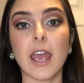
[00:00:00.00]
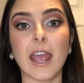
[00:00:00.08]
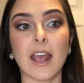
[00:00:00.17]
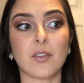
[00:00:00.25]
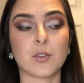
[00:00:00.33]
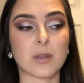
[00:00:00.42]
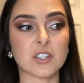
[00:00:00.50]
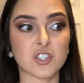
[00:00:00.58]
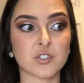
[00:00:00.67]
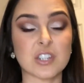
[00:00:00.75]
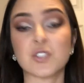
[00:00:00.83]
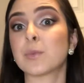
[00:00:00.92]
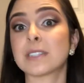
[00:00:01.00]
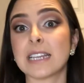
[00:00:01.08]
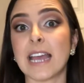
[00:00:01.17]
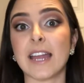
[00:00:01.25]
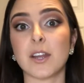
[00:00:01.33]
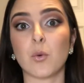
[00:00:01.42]
and the registration was
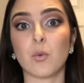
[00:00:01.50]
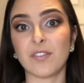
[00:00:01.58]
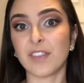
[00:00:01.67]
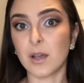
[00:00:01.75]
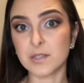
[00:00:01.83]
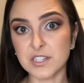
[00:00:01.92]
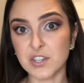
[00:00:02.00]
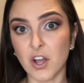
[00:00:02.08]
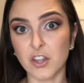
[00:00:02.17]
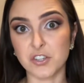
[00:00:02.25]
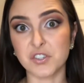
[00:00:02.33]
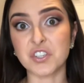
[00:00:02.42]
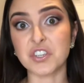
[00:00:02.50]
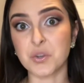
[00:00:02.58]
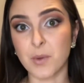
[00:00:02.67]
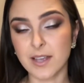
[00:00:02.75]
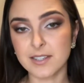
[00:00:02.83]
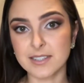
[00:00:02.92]
again $1,000
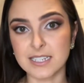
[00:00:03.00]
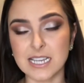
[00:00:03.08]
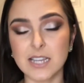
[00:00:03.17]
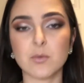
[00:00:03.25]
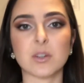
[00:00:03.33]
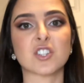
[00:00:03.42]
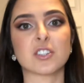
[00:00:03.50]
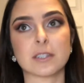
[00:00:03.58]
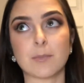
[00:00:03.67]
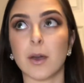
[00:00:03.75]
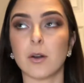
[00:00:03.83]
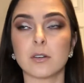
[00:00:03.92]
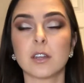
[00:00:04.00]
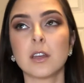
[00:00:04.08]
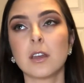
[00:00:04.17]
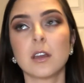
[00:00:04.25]
USD, which is about